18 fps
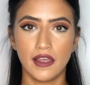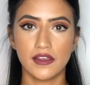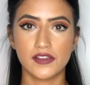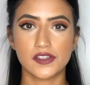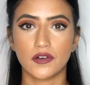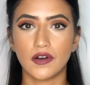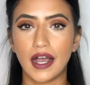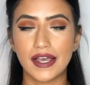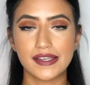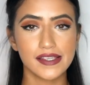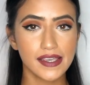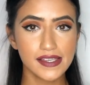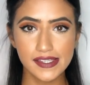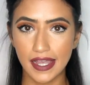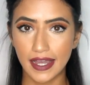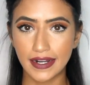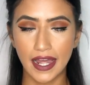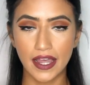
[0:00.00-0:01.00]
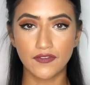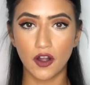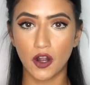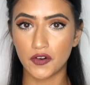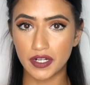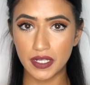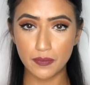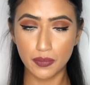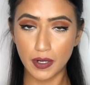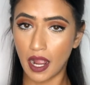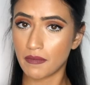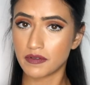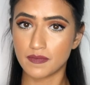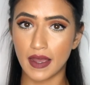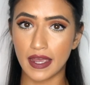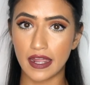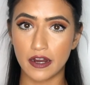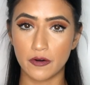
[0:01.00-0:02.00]
So as I said, I've already prepped
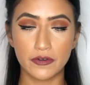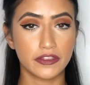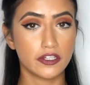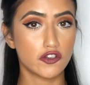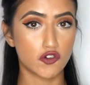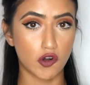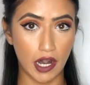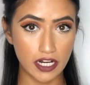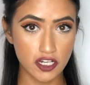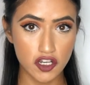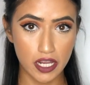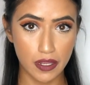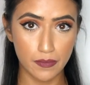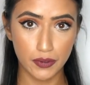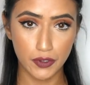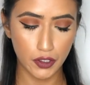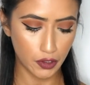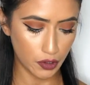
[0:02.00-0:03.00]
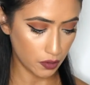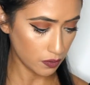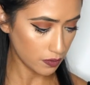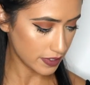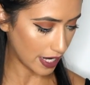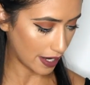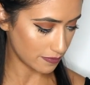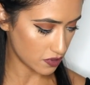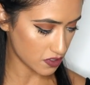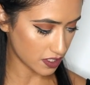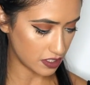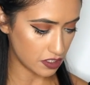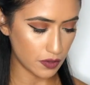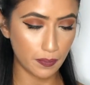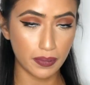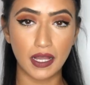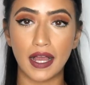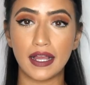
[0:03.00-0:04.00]
my hair with the dry shampoo. Now I'm just going to
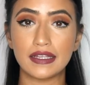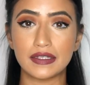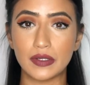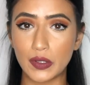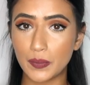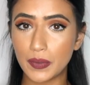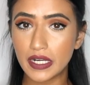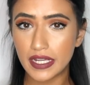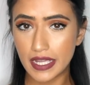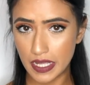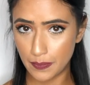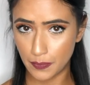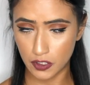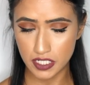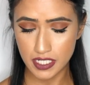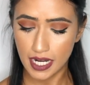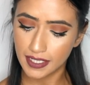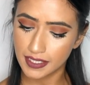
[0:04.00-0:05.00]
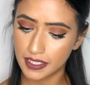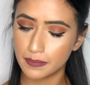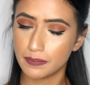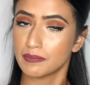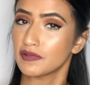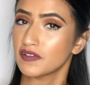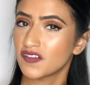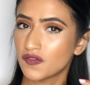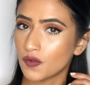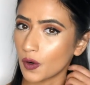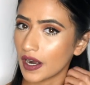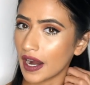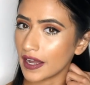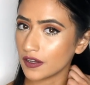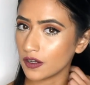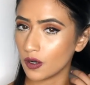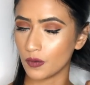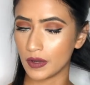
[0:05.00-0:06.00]
apply a little bit of heat protectant before
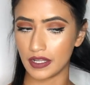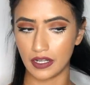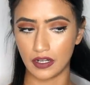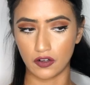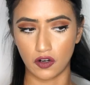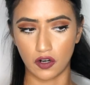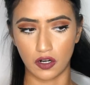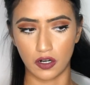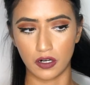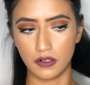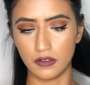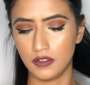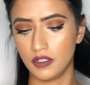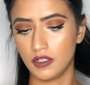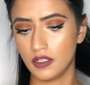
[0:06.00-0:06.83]
I go in and curl.